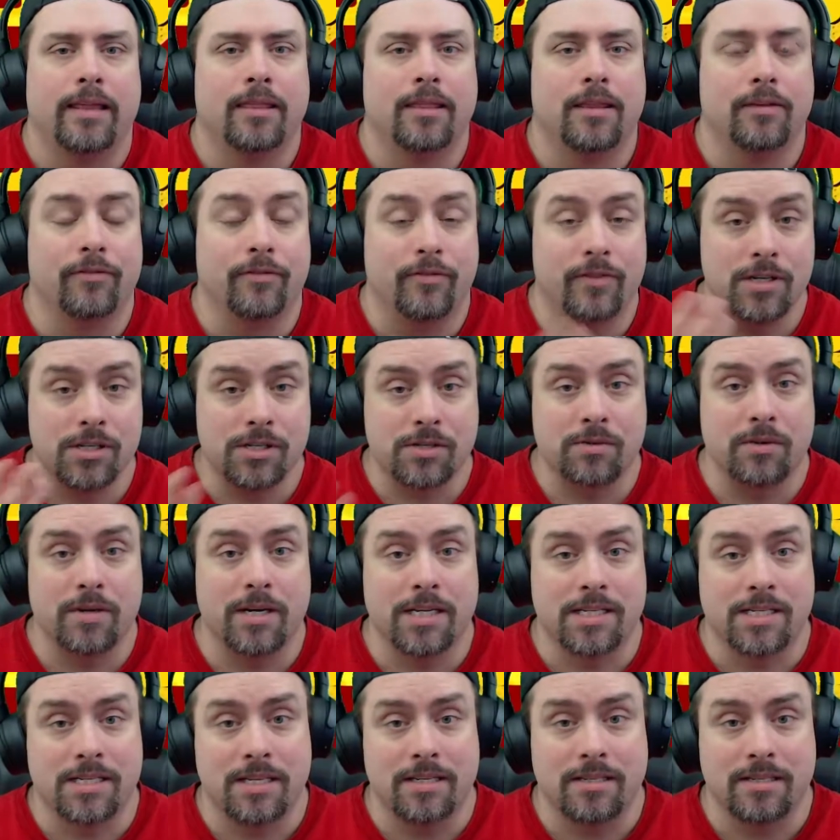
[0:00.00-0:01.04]
The first
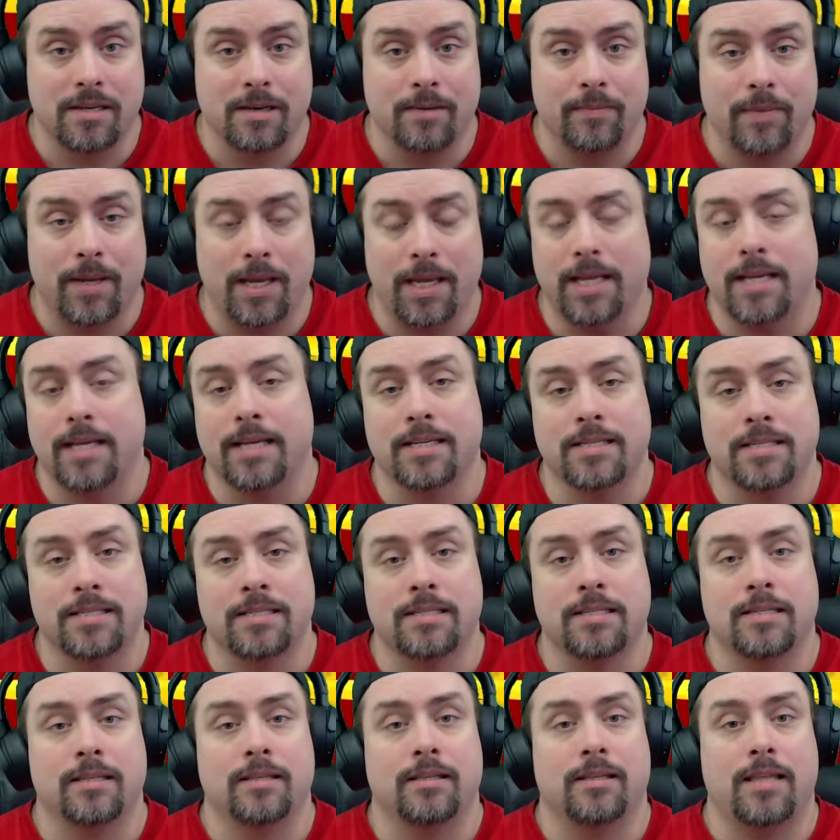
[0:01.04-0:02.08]
criticism
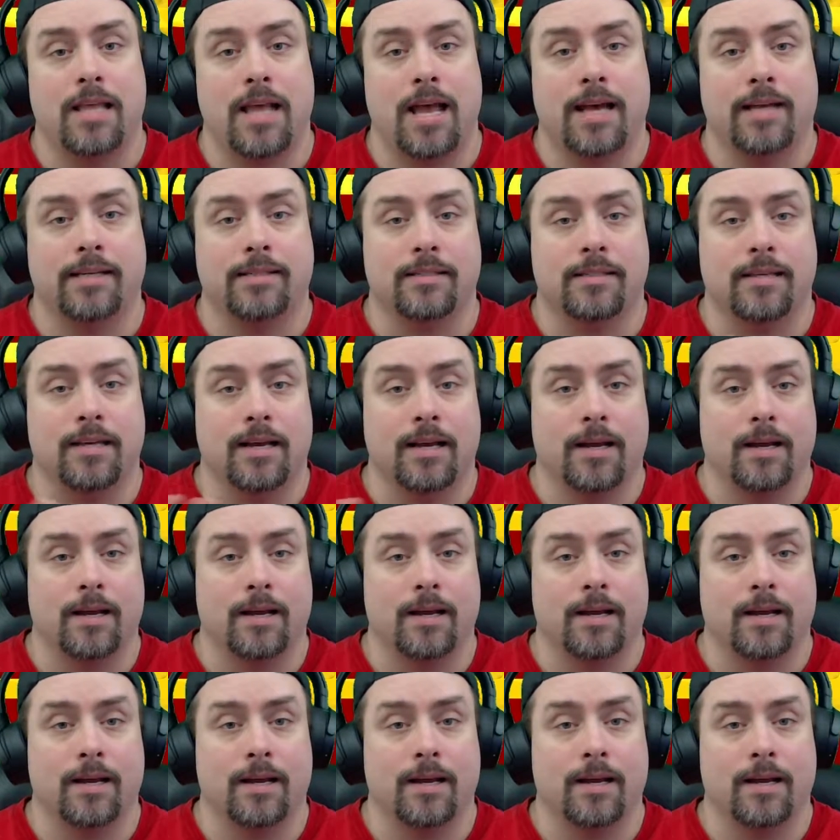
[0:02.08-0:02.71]
is that,